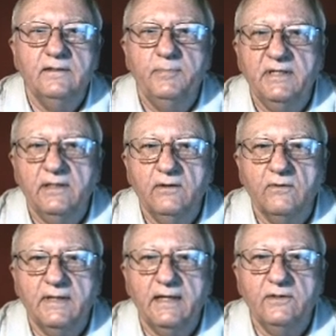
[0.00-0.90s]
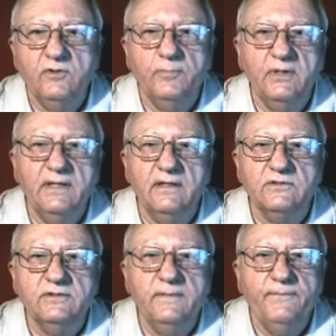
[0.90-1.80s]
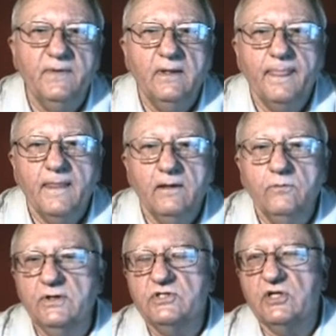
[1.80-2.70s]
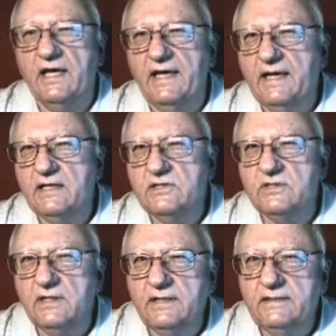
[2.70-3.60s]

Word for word: depending on how you pronounce it which adds a